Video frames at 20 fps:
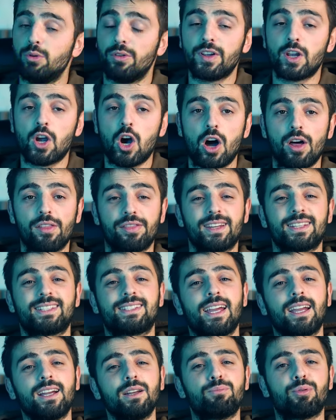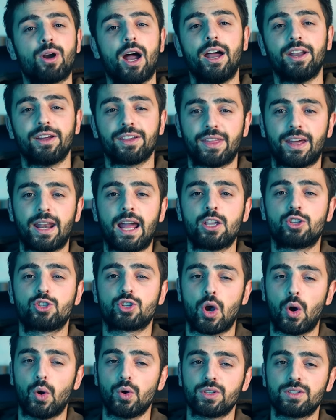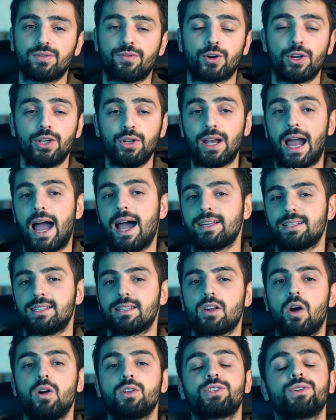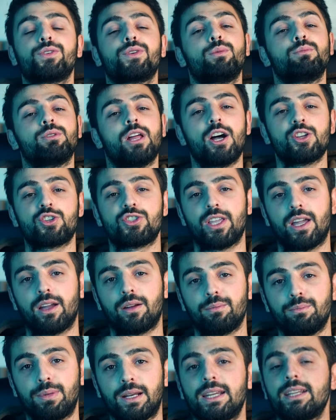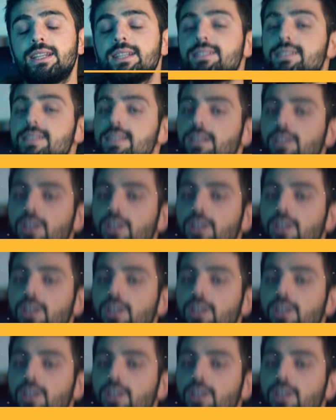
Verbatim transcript: Moving on, the second product that I chose for you guys is also from Logitech, but it is the